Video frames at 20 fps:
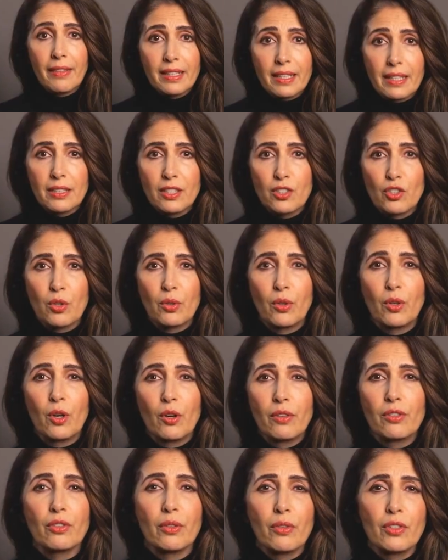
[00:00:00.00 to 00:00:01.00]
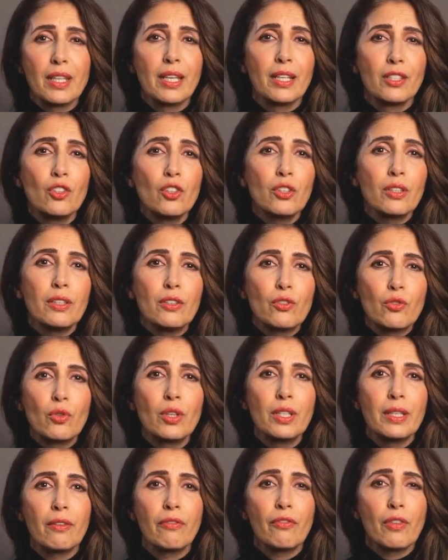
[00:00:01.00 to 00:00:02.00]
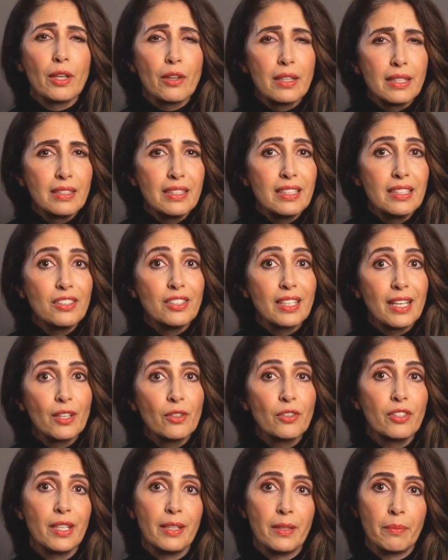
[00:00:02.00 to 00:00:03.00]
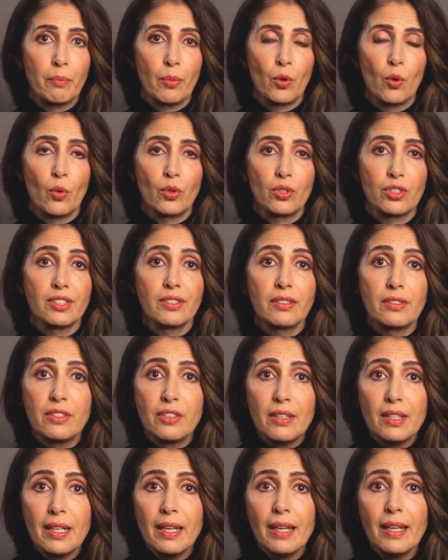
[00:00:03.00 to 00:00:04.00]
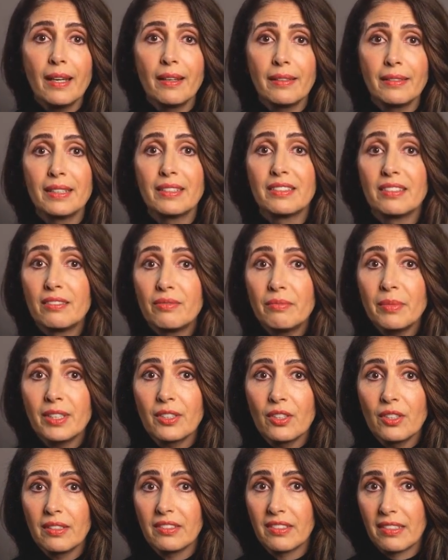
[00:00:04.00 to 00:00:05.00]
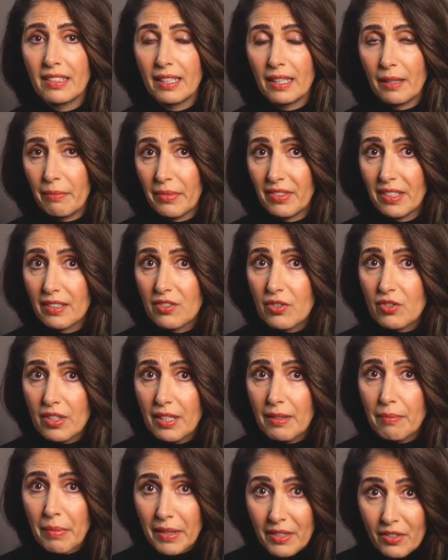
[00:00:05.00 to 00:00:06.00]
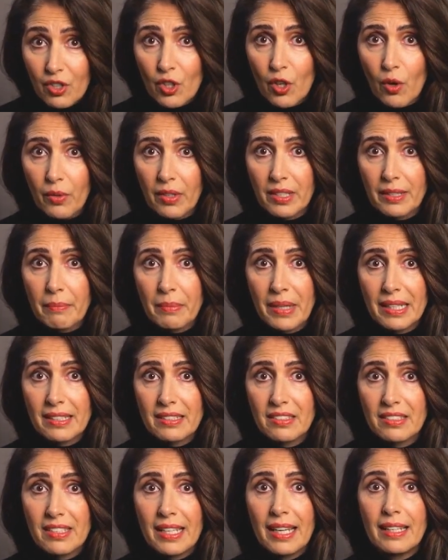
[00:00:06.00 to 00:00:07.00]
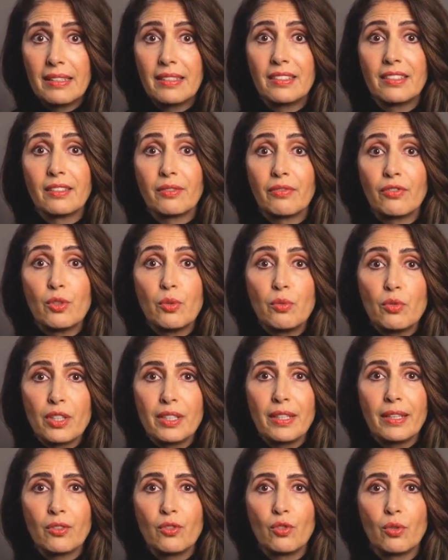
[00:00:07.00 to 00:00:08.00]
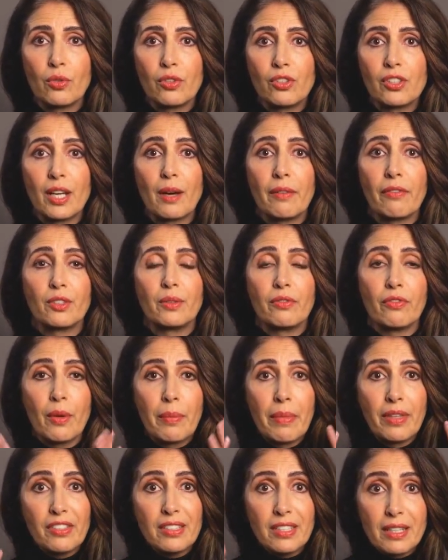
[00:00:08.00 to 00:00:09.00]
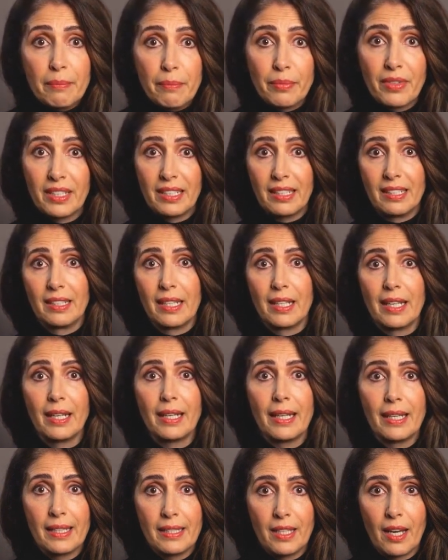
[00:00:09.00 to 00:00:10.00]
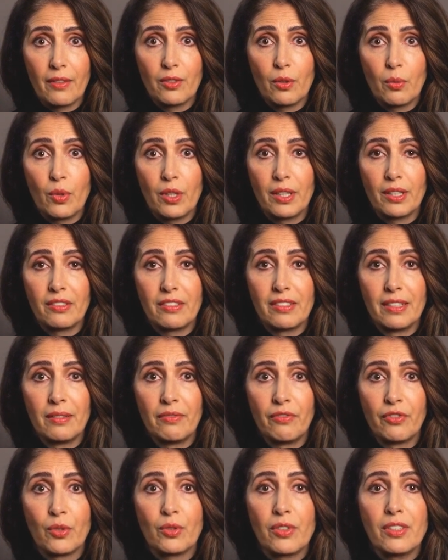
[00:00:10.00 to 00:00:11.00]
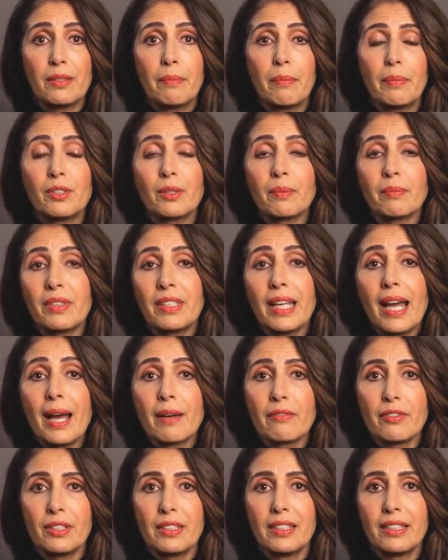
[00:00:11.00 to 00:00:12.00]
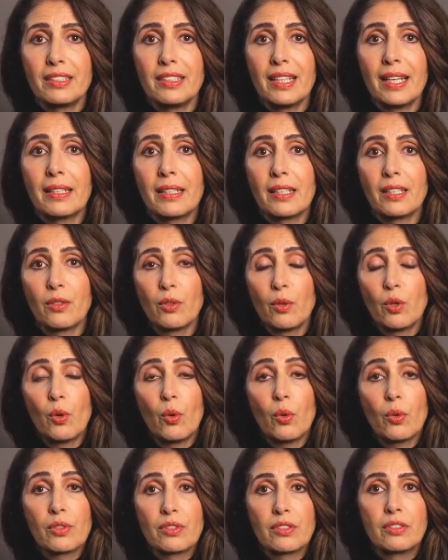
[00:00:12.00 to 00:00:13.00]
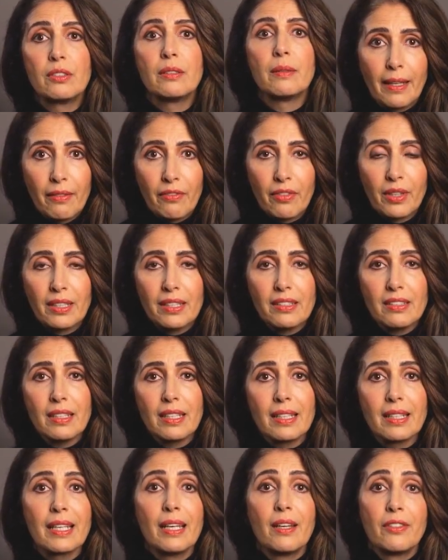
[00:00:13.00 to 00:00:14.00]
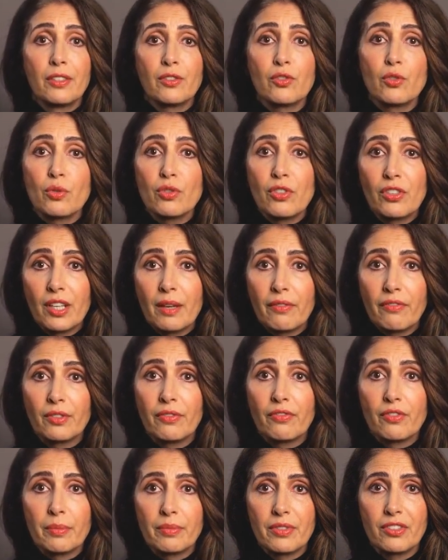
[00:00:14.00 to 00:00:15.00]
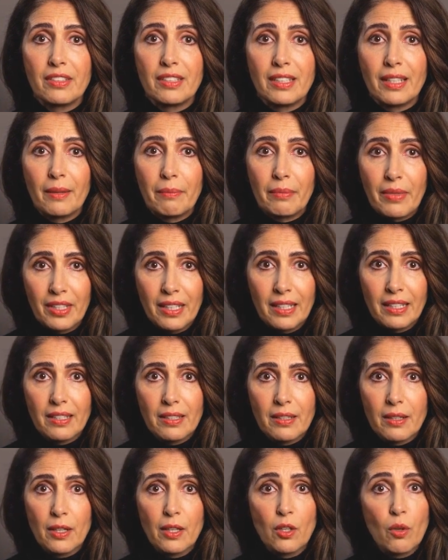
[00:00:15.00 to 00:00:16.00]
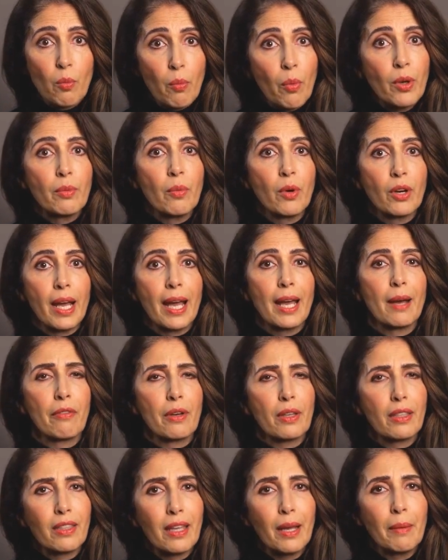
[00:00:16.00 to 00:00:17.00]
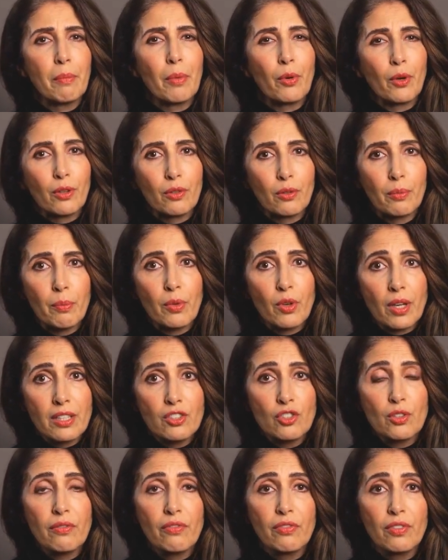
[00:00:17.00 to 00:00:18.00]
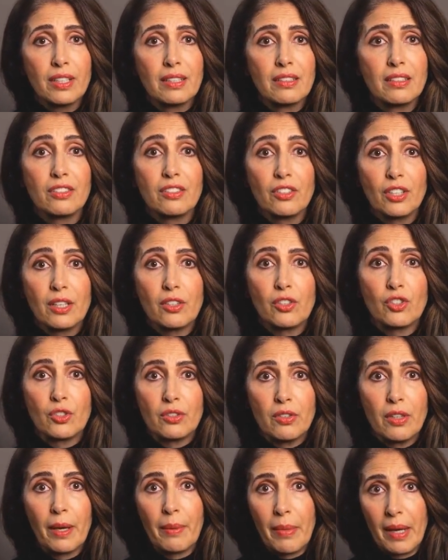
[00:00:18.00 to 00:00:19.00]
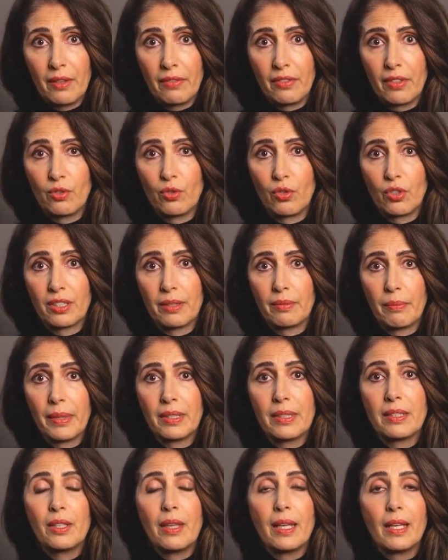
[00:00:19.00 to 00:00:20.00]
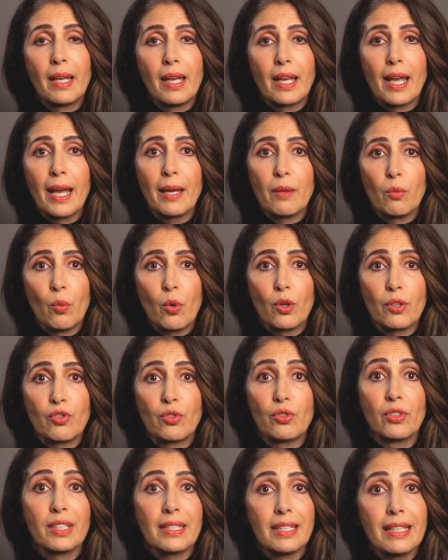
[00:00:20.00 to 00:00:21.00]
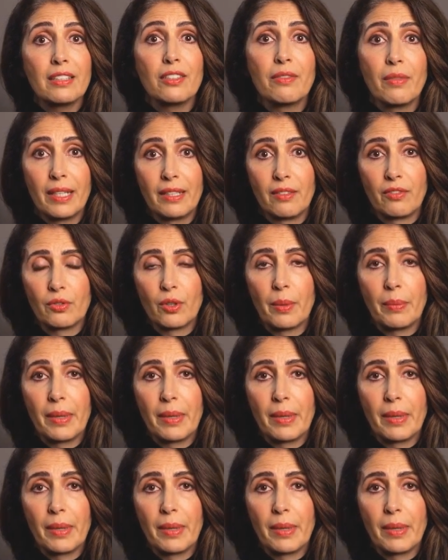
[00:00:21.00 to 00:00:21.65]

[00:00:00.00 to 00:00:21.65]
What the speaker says: The initial consultation is really very detailed and important. This is because CMD treatment only makes sense if you really do suffer from CMD. In other words, if your symptoms have a descending course. If it is clear that you suffer from CMD, we will have a separate, pressure-free discussion about the treatment and what you can expect from